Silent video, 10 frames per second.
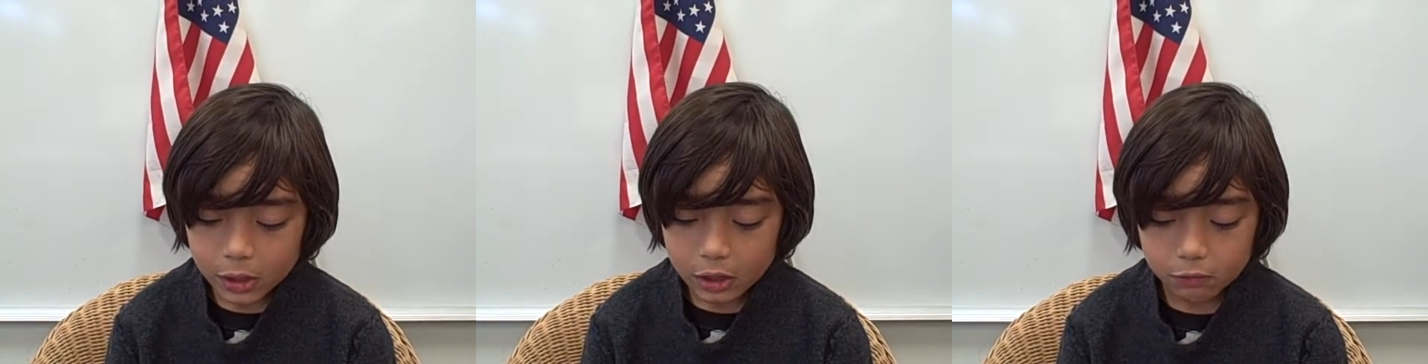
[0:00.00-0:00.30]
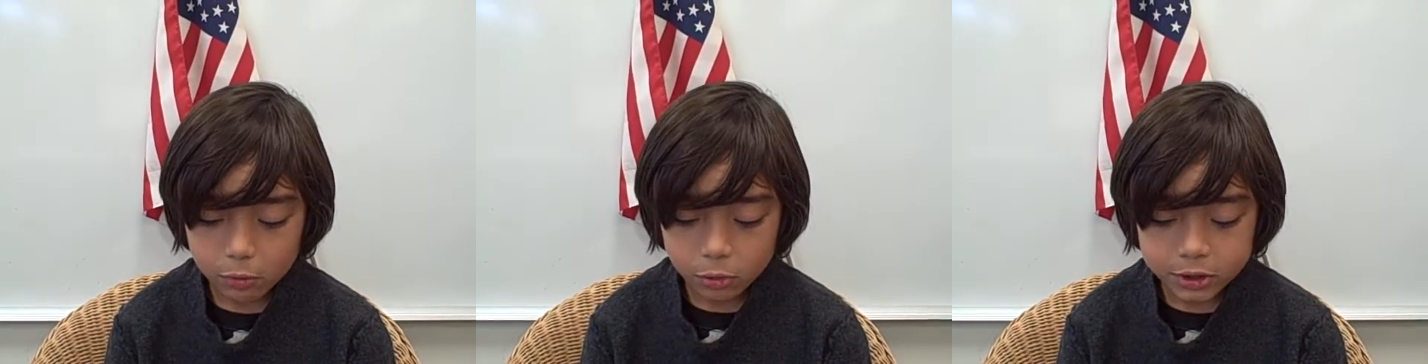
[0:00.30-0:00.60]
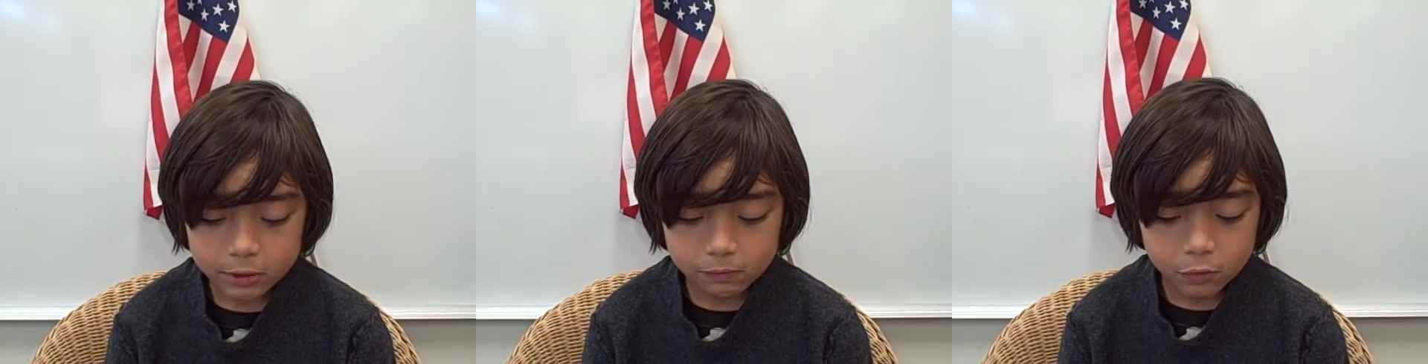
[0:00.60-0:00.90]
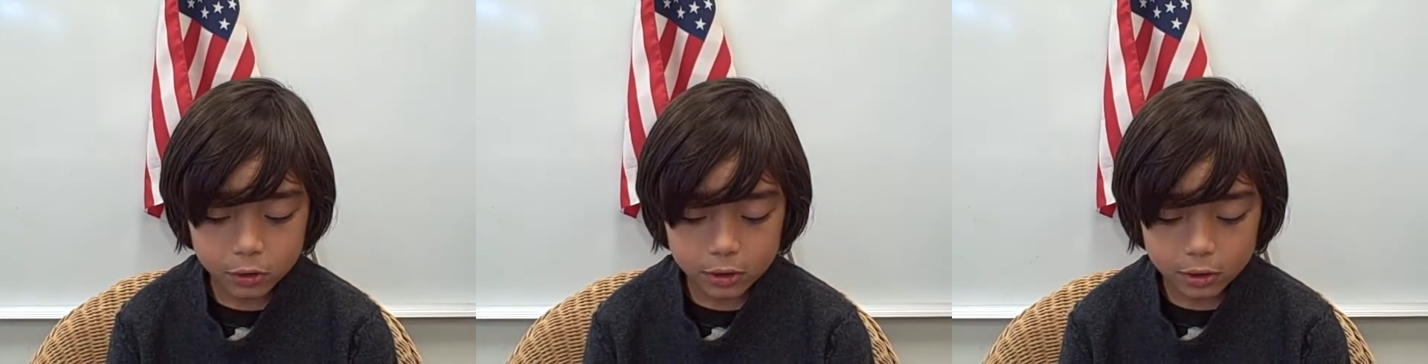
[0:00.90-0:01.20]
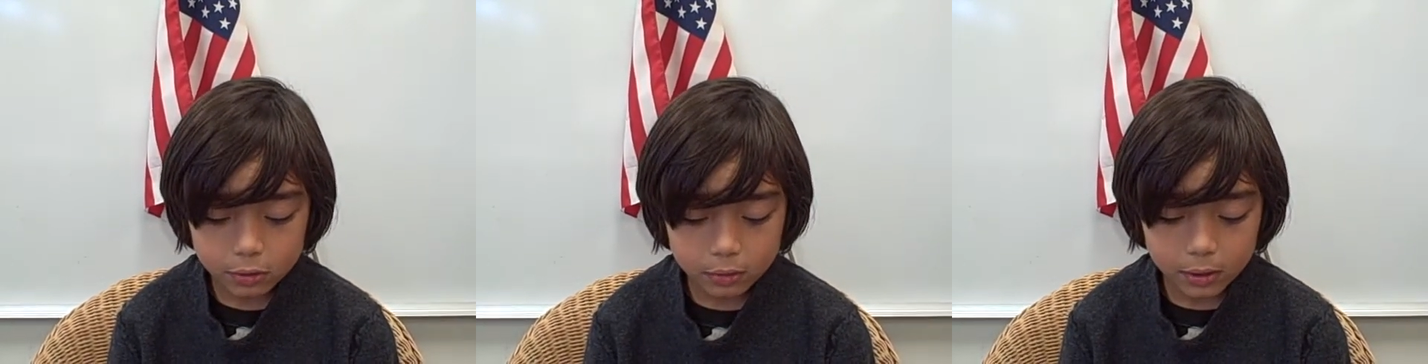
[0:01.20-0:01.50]
If it wasn't for
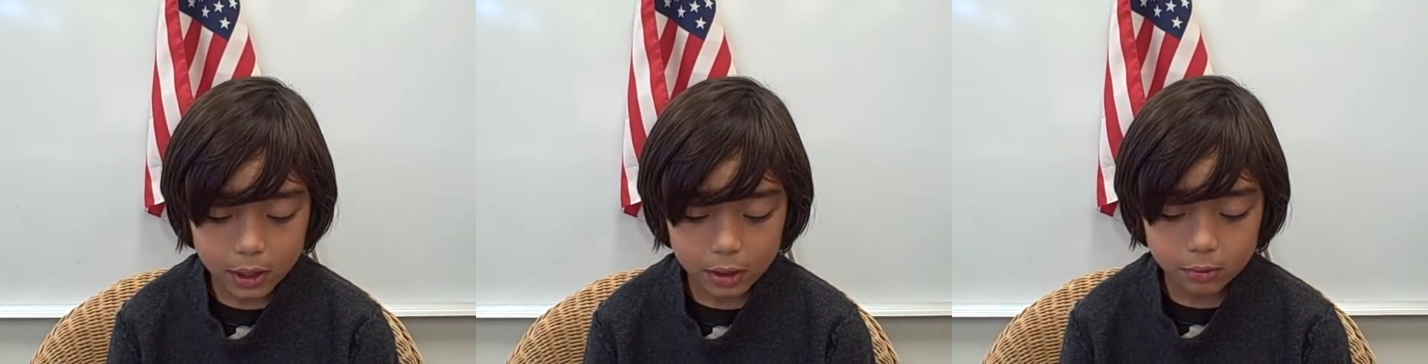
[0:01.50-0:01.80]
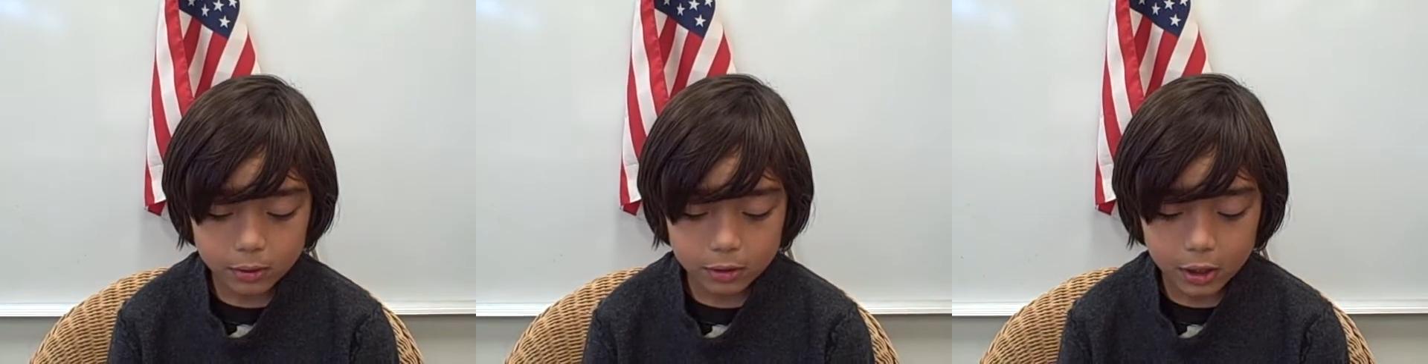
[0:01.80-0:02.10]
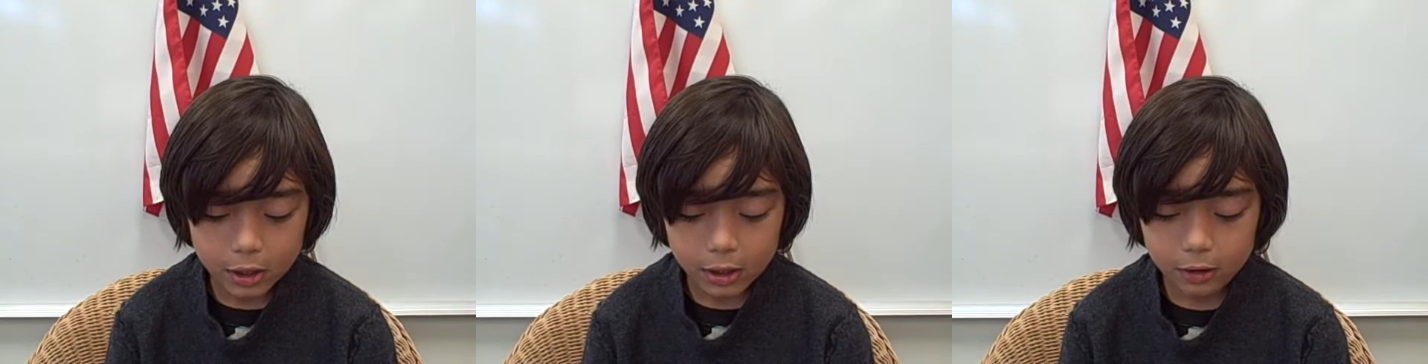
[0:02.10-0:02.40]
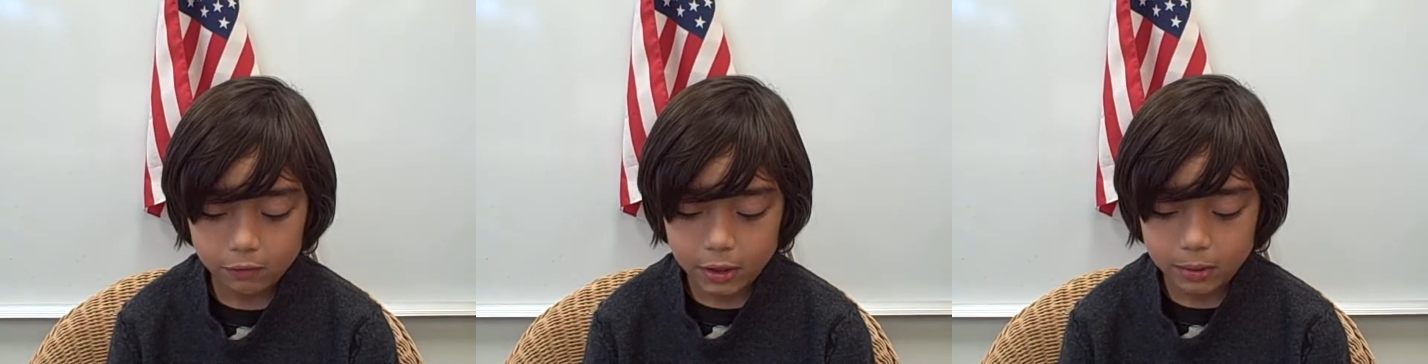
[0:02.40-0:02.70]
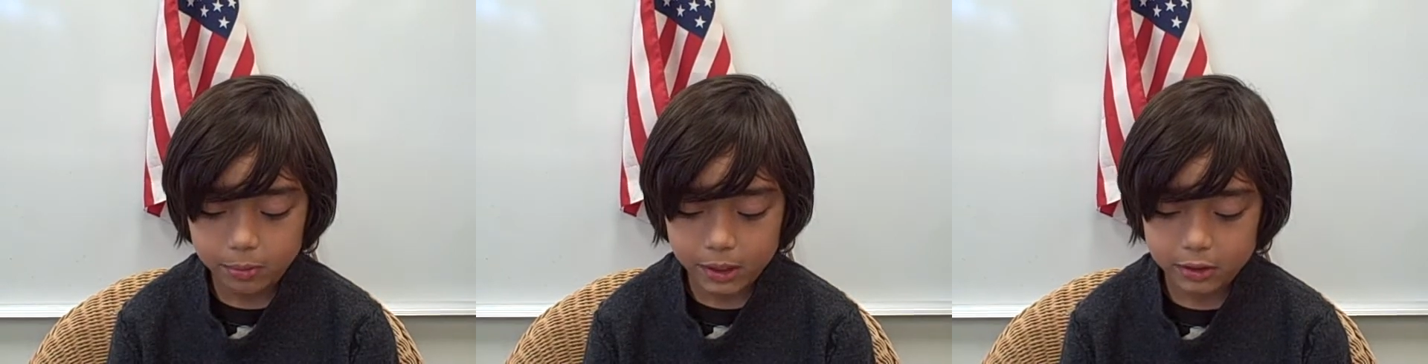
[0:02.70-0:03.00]
you, I would not have any
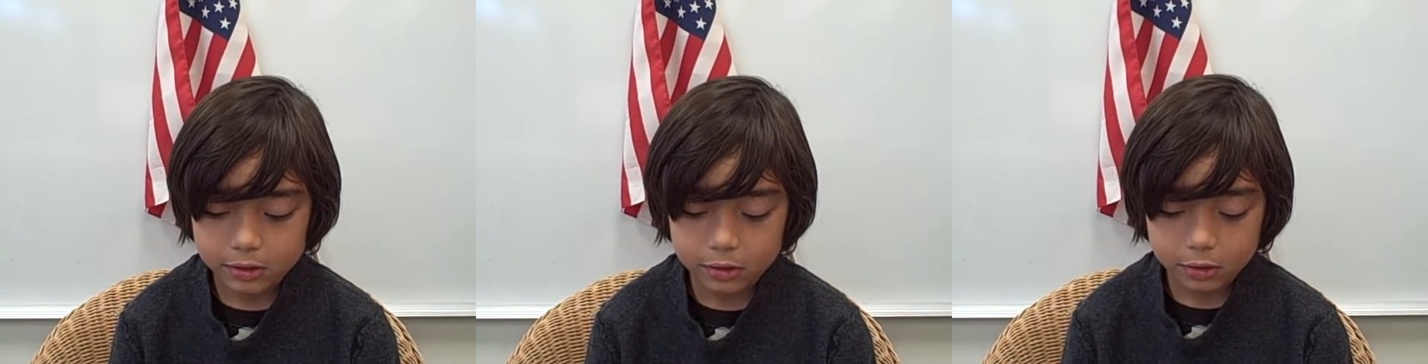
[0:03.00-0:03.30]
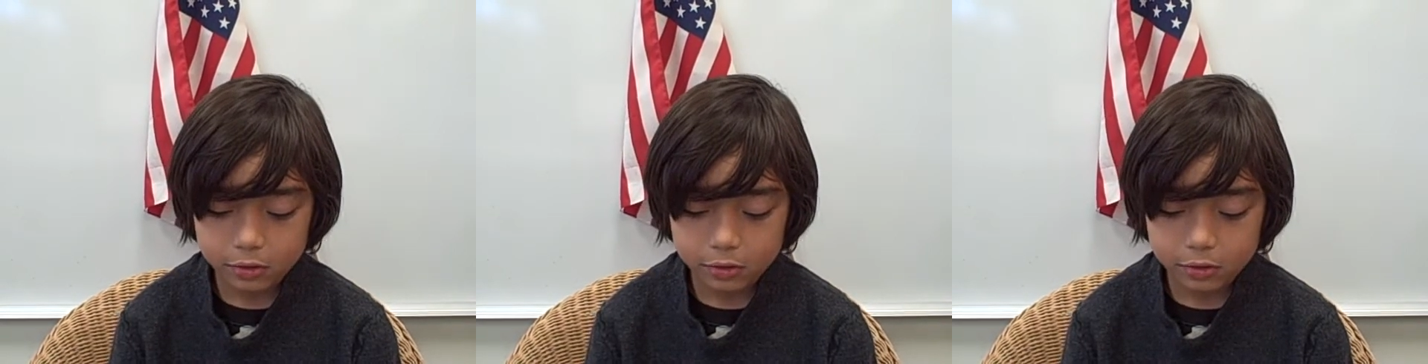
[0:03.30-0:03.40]
peace.